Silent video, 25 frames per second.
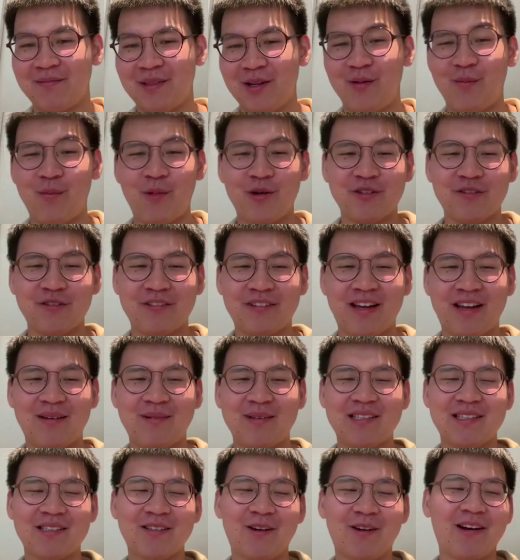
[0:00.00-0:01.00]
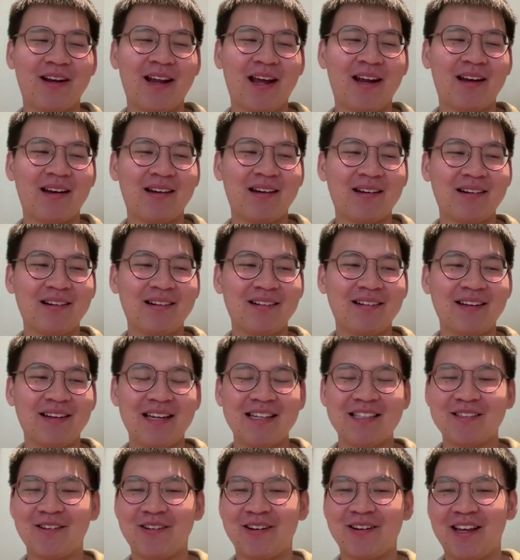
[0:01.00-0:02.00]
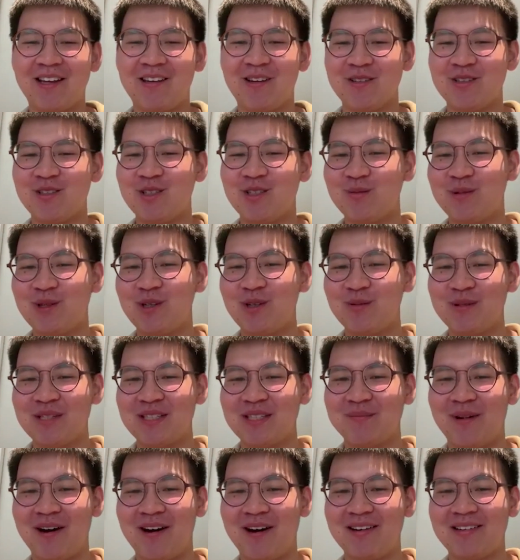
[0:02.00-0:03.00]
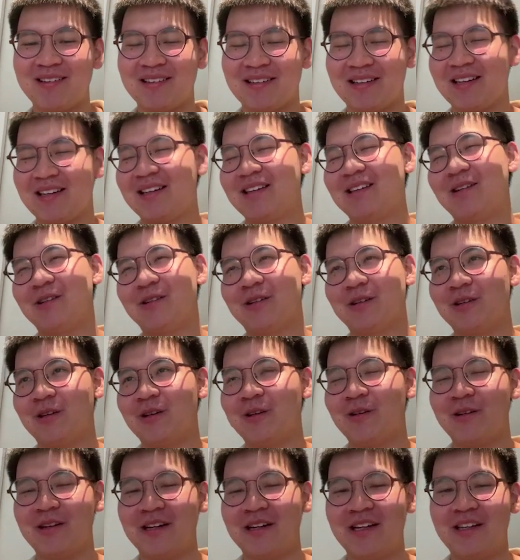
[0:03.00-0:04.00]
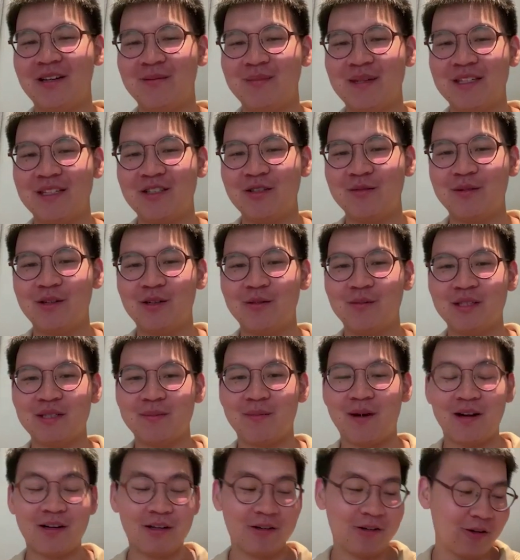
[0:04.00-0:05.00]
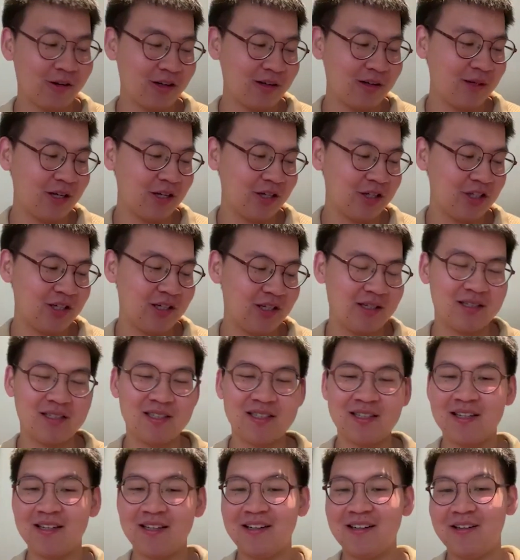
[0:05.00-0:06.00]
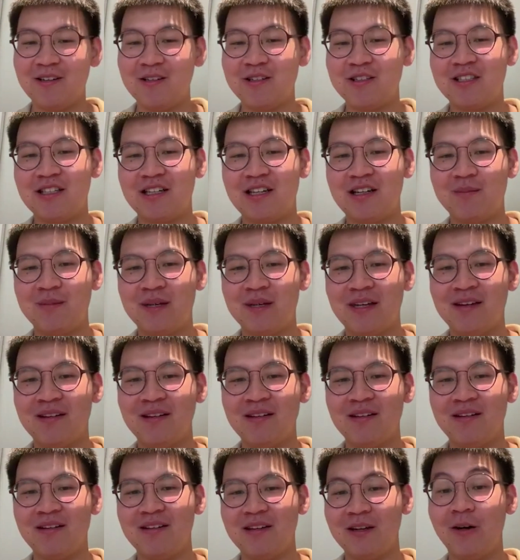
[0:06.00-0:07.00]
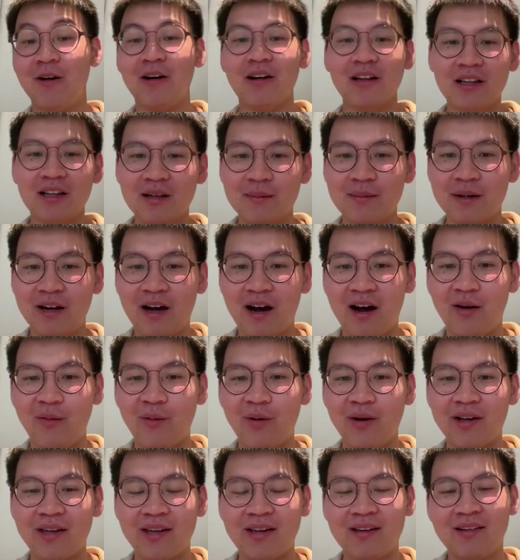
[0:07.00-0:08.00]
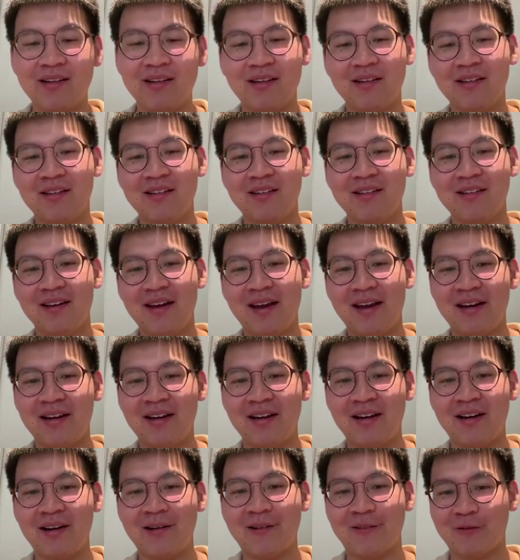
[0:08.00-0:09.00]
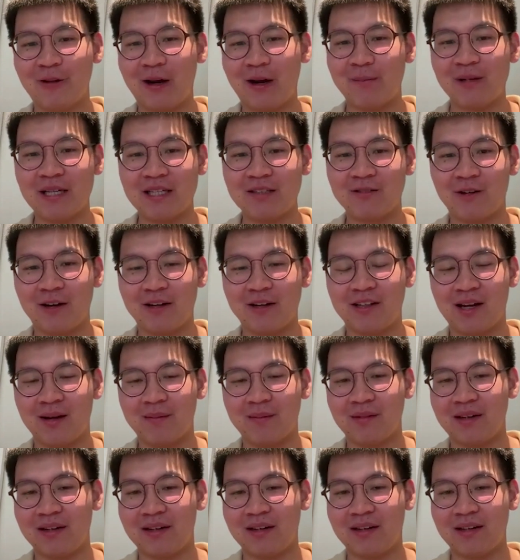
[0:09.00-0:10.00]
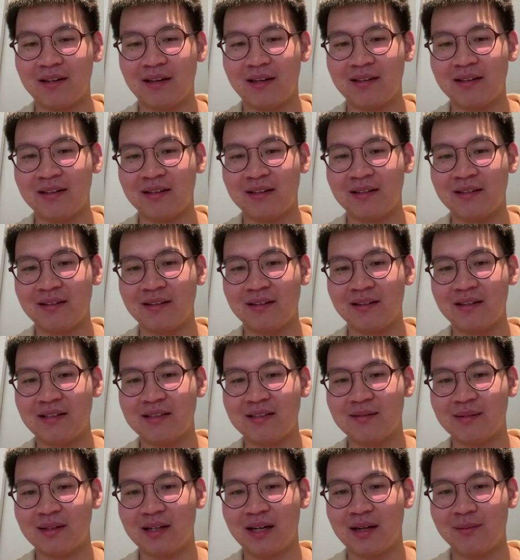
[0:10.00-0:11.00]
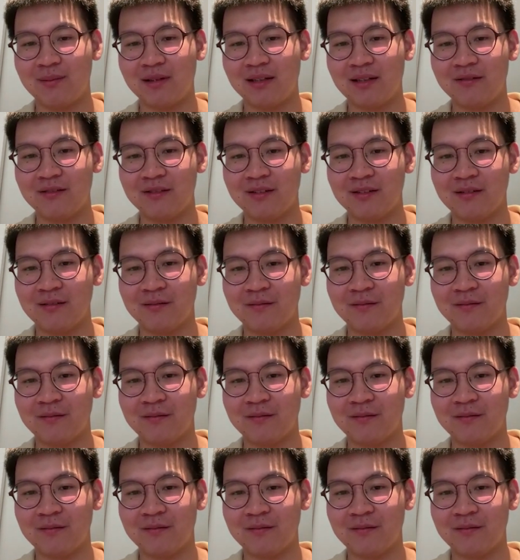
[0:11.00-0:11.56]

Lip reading: Most of the time it's not that you're super duper smart. Like you don't need to be super duper smart. You don't need to be a genius. You just need to be a little bit hardworking, and right place, right time. I think that's something I believe in.